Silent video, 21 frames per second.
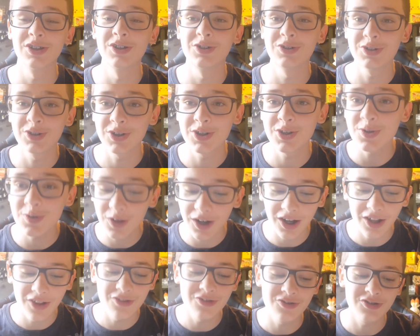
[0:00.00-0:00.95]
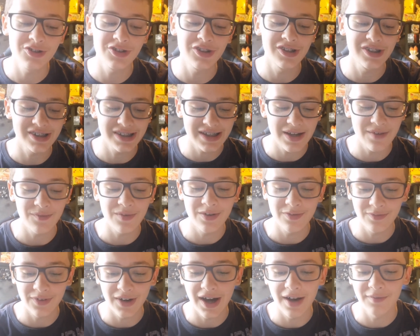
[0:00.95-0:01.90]
and
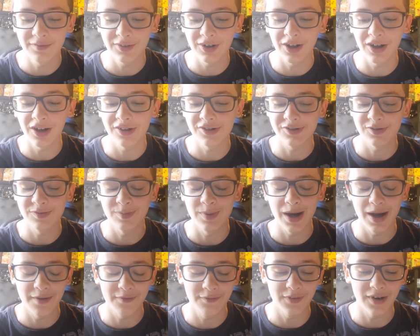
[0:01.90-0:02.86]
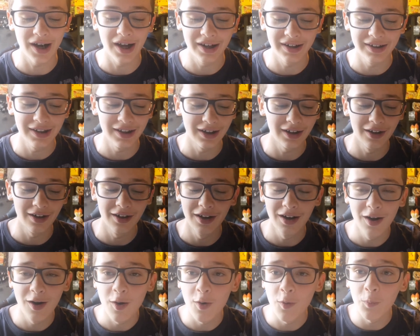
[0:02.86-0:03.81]
$275 for my finding.
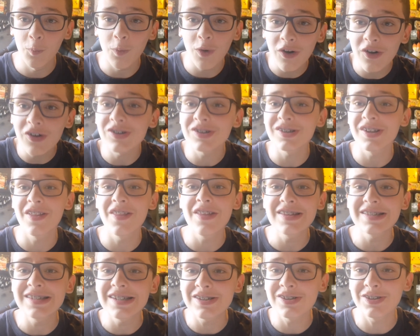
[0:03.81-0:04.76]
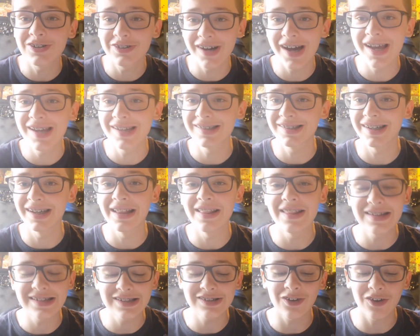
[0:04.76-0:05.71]
What? This is
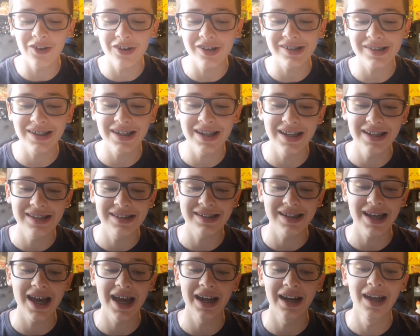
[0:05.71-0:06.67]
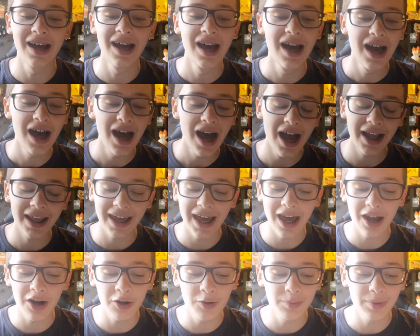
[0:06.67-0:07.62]
crazy. This is honestly insane. I
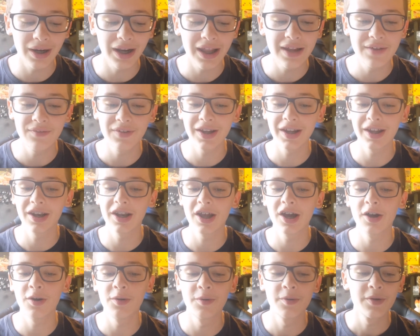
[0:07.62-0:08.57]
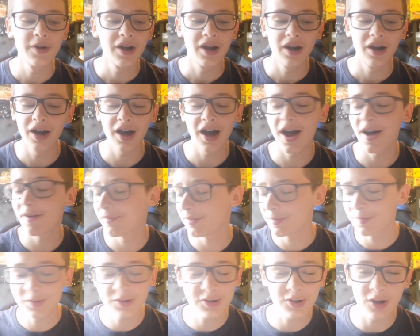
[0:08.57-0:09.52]
cannot believe it, you know.
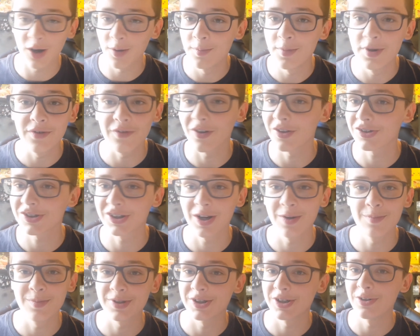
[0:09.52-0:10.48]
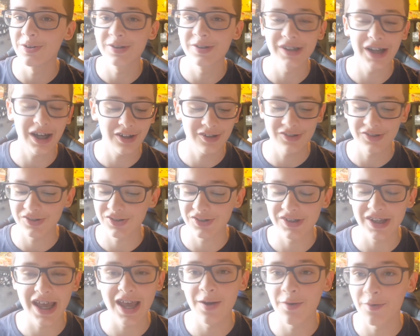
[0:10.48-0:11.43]
We just got to move on to number 2, because I can
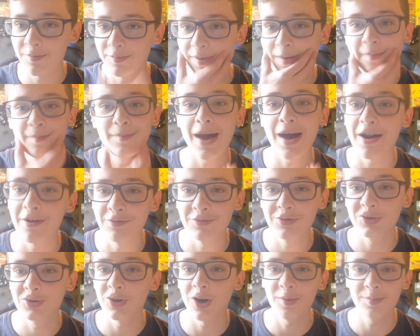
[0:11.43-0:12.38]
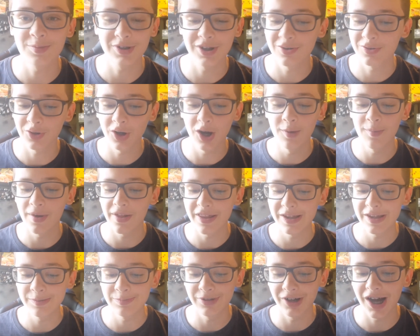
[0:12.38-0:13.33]
just sit here with my mouth dropped, you know, talking about
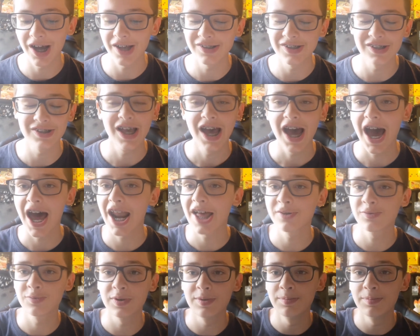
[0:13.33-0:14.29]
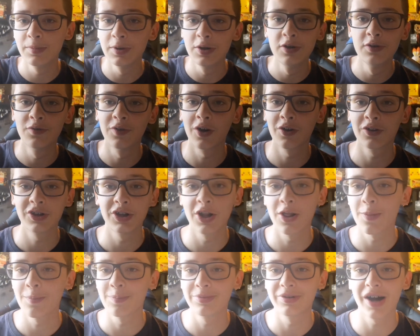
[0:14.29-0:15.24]
these prices. And as we move on, you
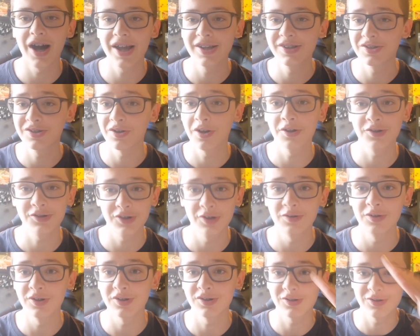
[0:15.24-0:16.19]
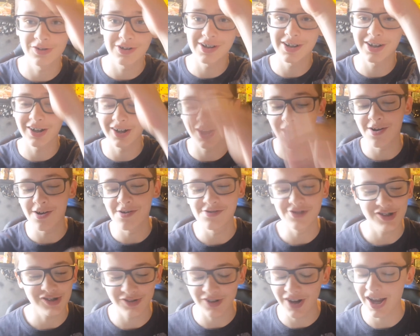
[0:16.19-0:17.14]
know, the prices also just go
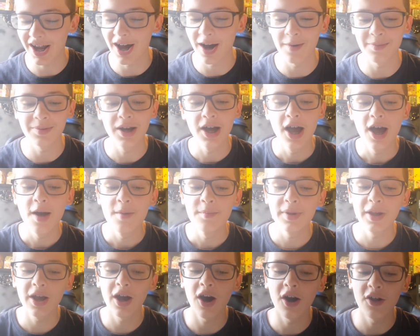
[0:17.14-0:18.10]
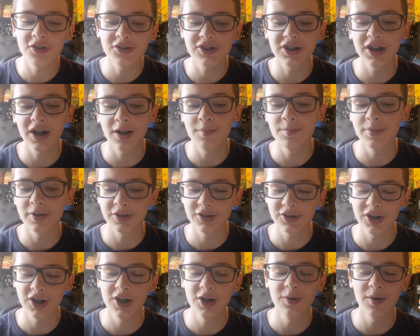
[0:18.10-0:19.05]
straight up. But yeah, on to number
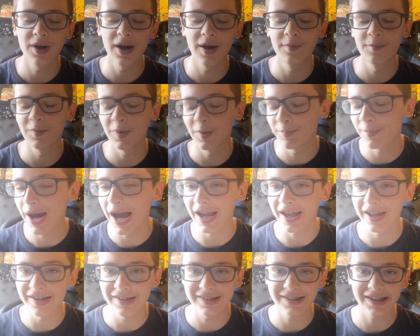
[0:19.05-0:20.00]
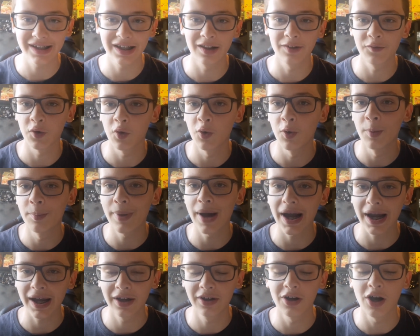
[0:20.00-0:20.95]
2, and we're back at Sylveon. We're
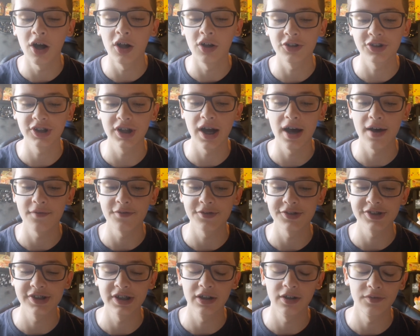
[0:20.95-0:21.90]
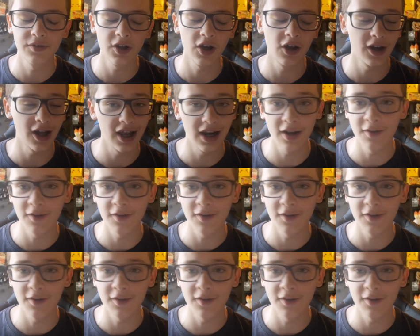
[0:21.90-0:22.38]
back at an alternate art for Sylveon. I